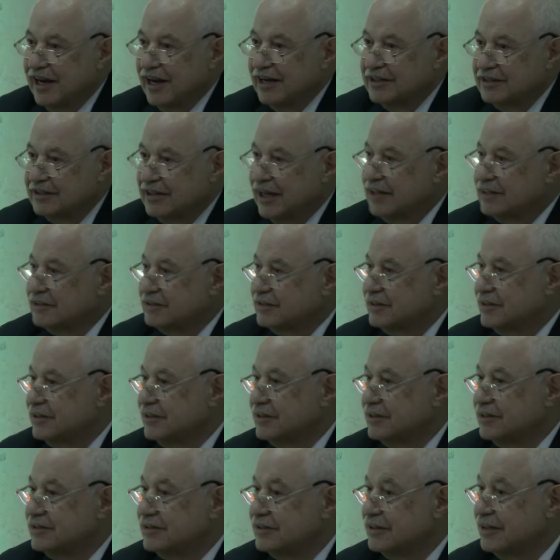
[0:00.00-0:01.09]

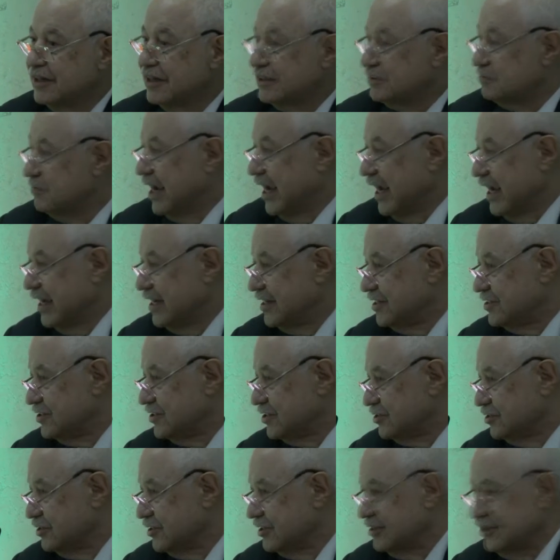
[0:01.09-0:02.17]
at my
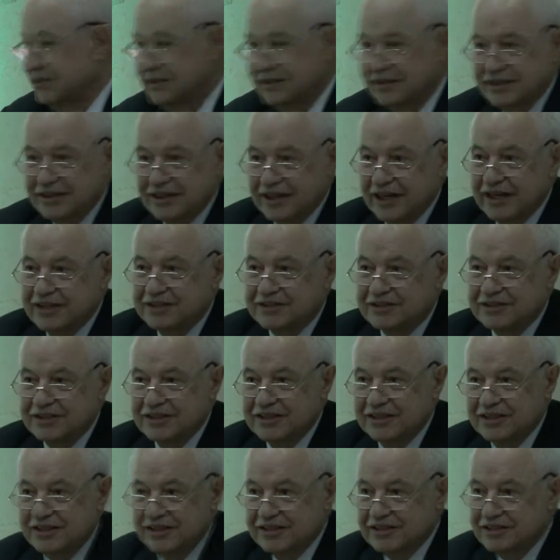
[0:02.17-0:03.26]
age, 80
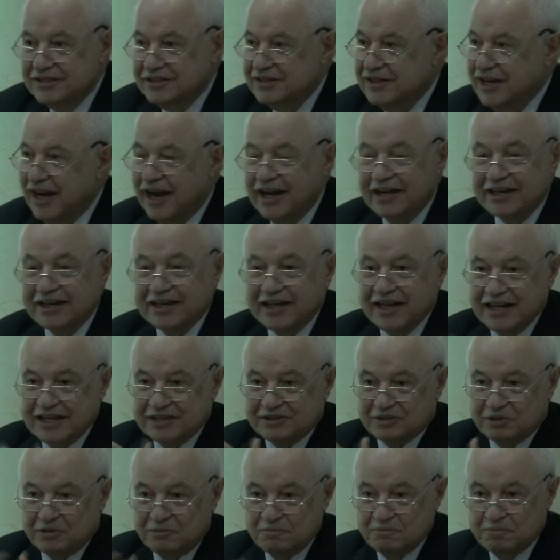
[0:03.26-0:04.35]
years, I
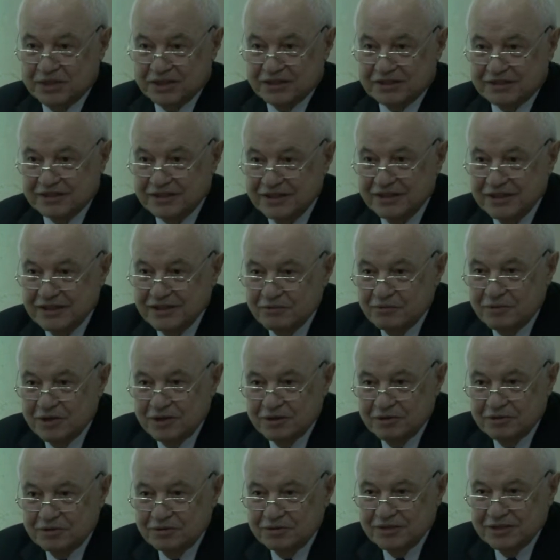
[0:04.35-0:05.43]
cannot compete with
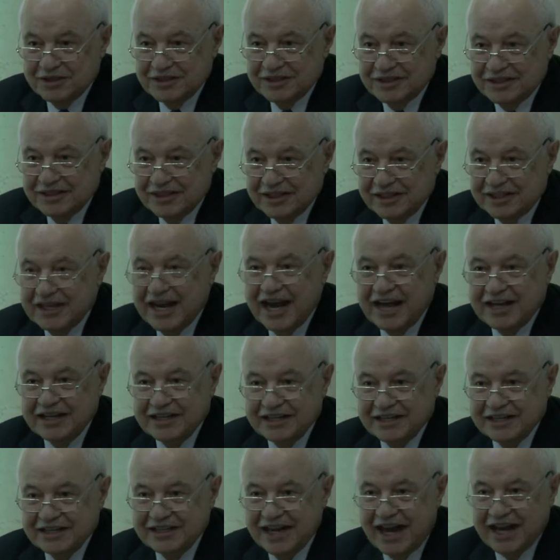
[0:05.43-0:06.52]
you in
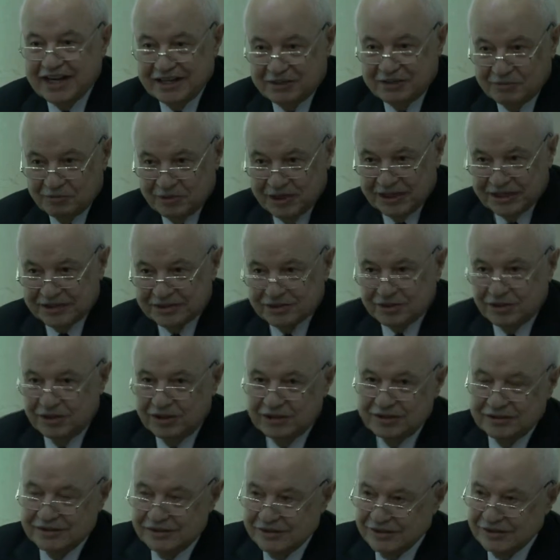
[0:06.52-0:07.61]
any way.
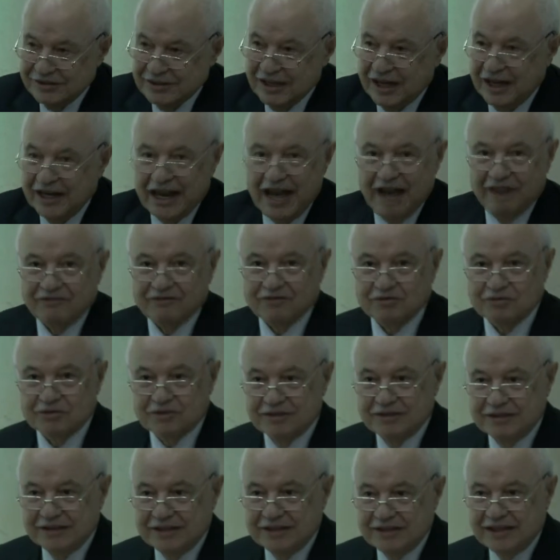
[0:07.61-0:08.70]
So I'll have
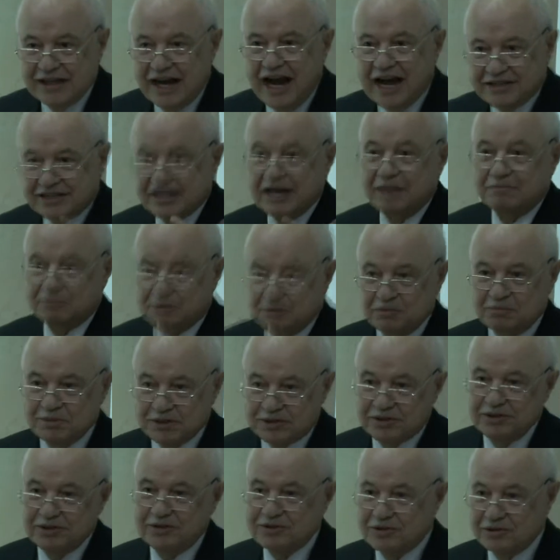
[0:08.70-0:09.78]
to accept you
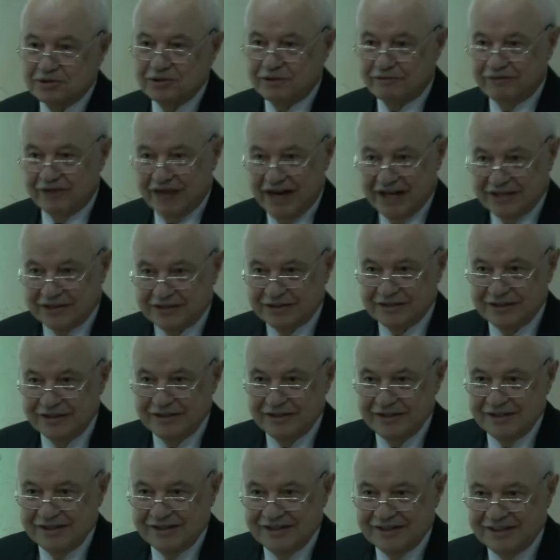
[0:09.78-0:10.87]
because you're a friend.
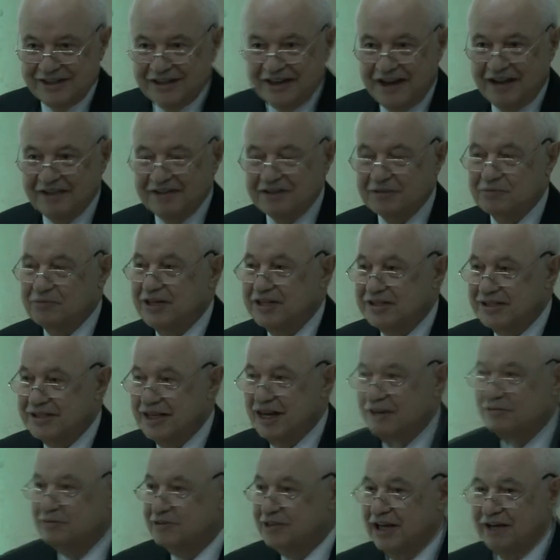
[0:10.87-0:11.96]
Otherwise,
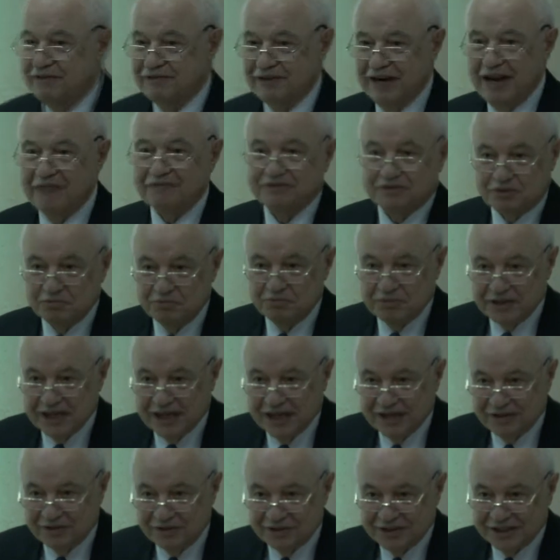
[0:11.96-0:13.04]
I would have loved to be
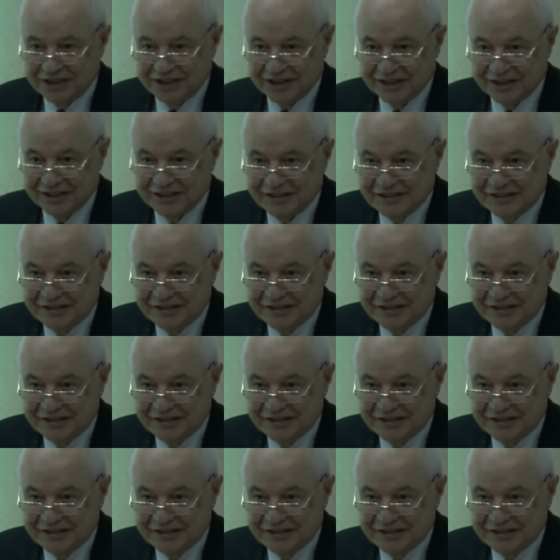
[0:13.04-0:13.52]
alone here.